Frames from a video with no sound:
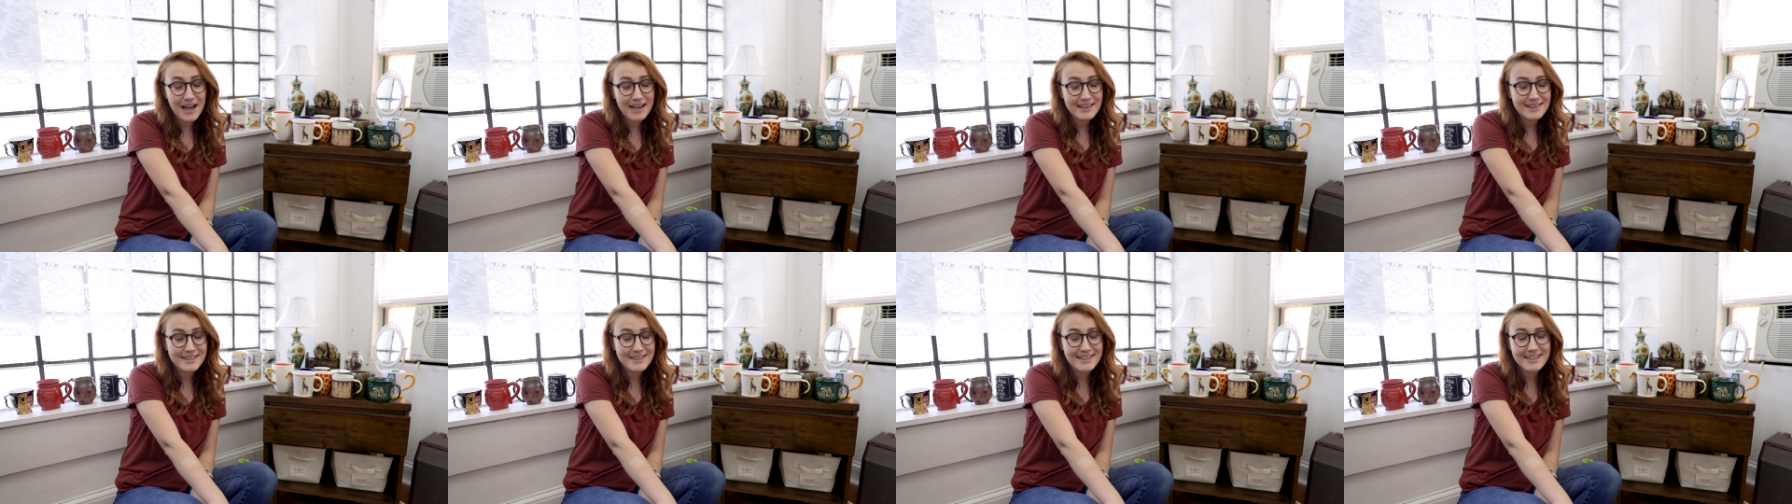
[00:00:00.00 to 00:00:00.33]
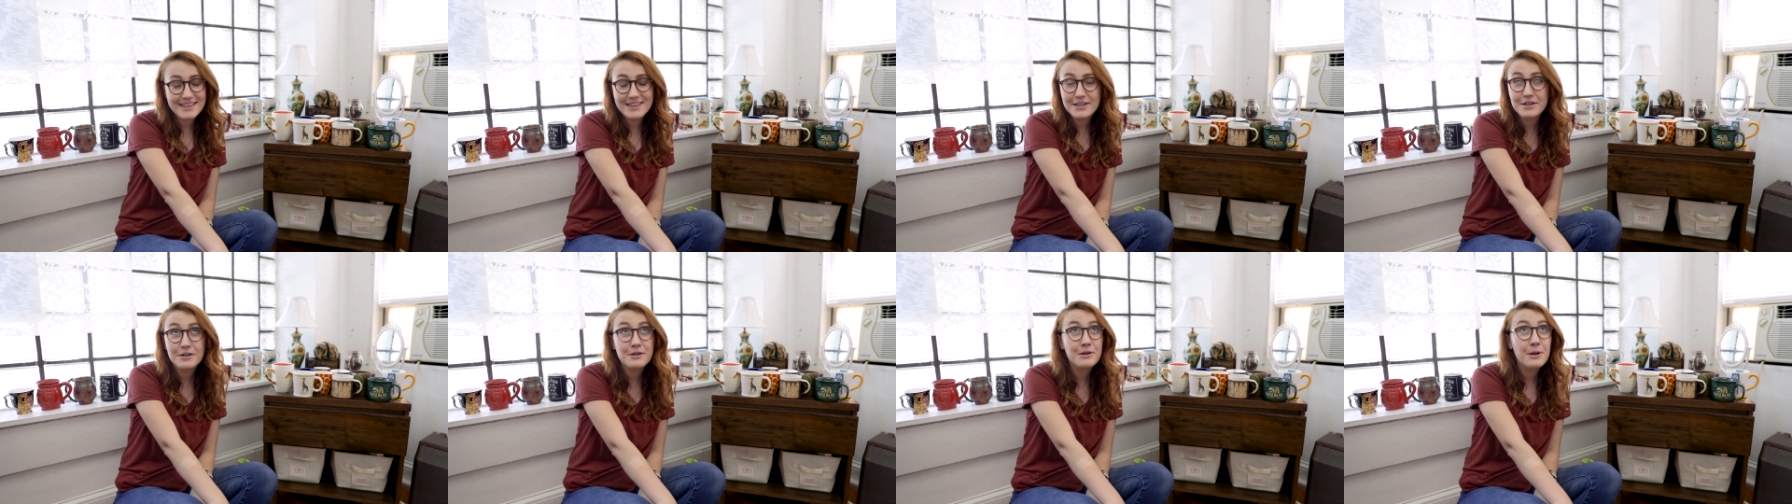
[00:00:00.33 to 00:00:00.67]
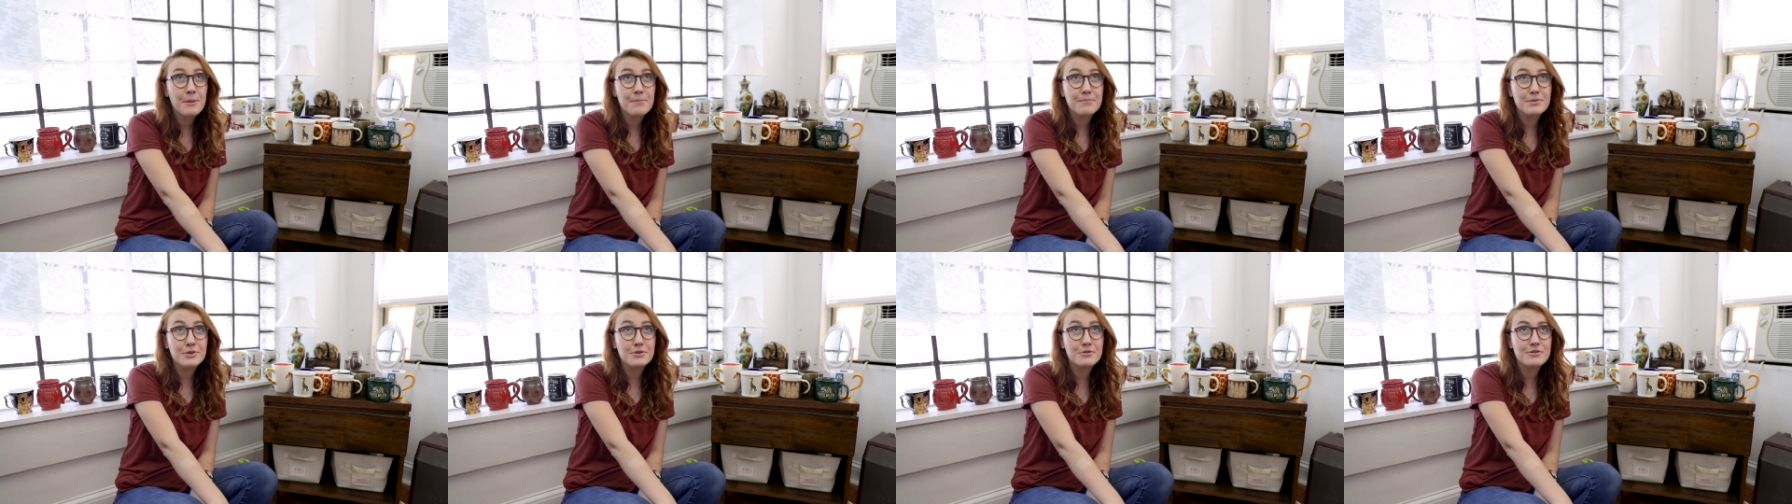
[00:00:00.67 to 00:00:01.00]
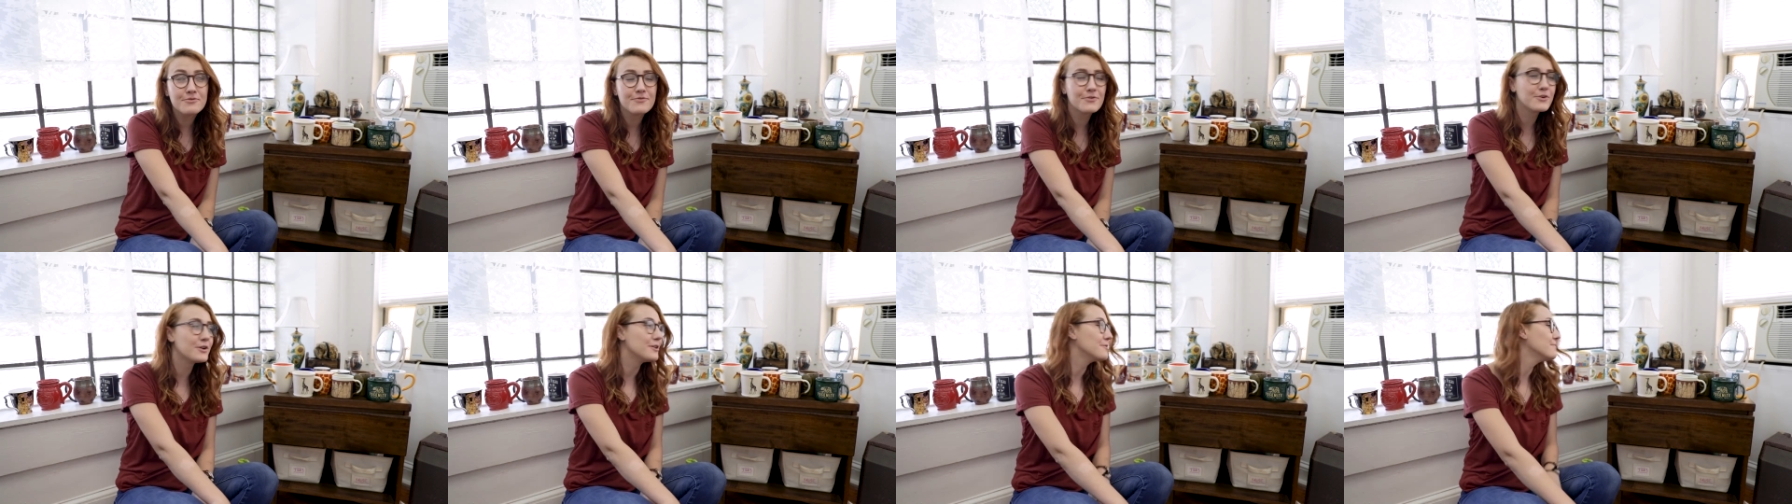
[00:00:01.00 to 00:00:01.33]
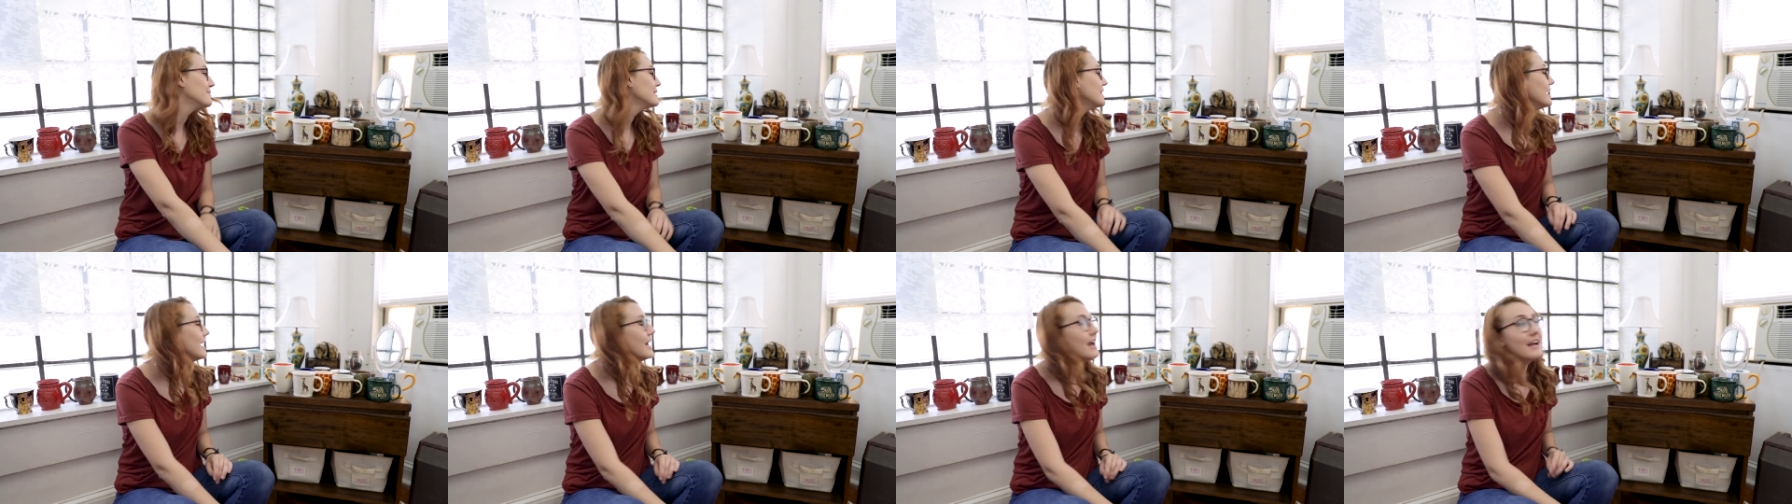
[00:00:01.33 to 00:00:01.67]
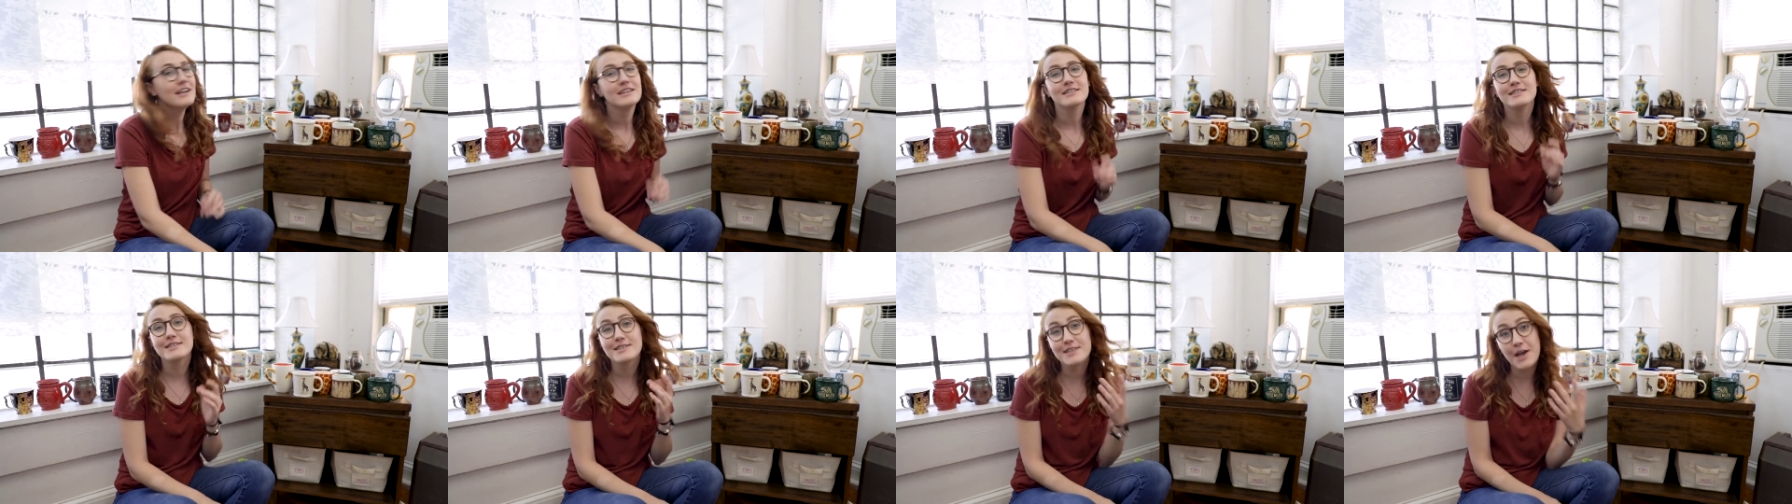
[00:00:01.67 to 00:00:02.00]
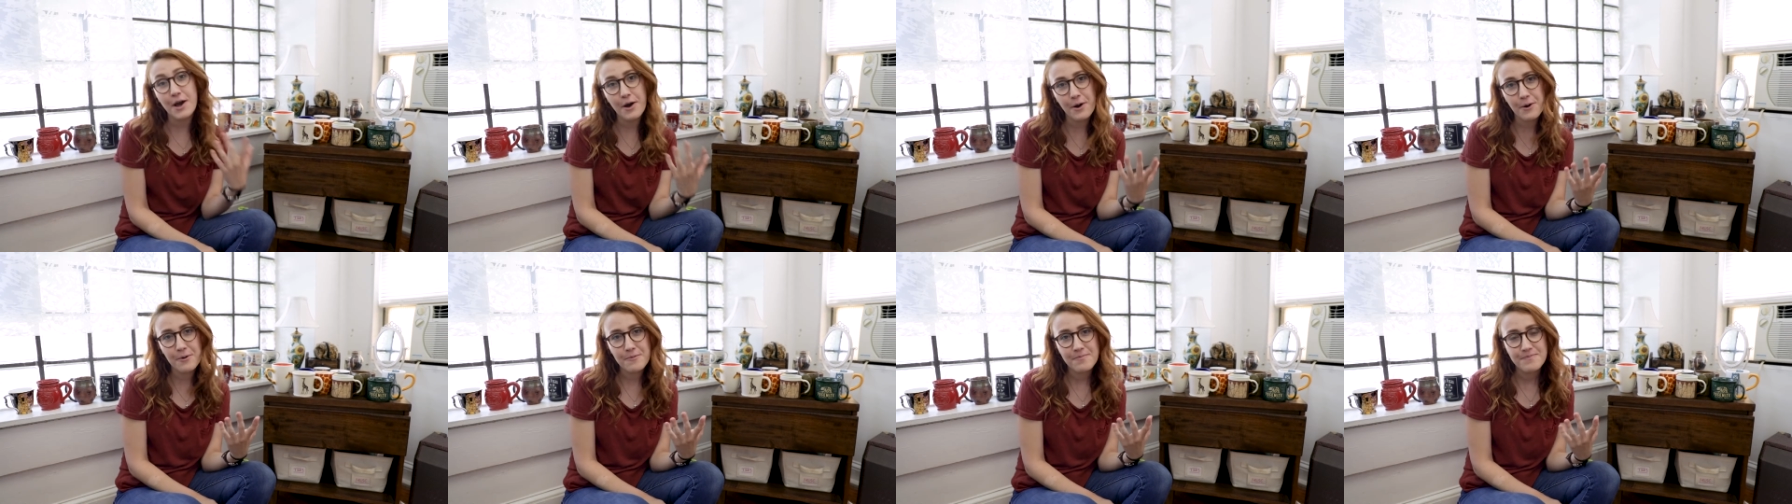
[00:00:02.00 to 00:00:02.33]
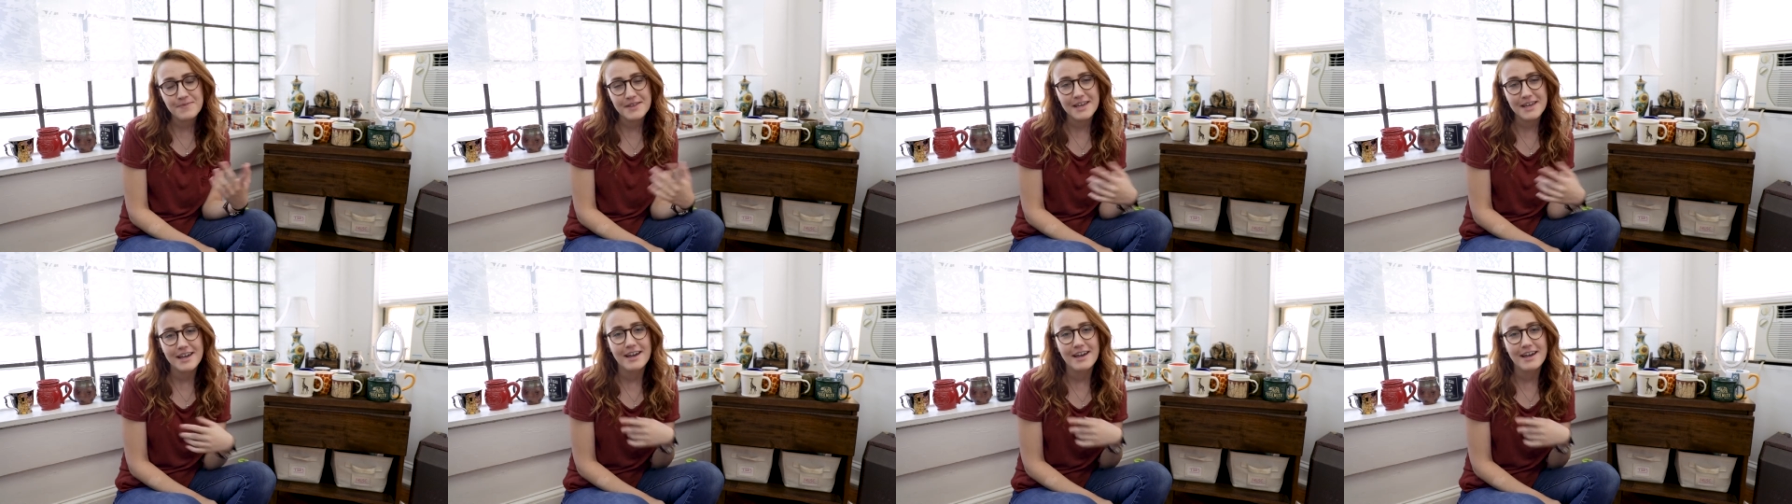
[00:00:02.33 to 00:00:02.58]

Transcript: I think they're beautiful. So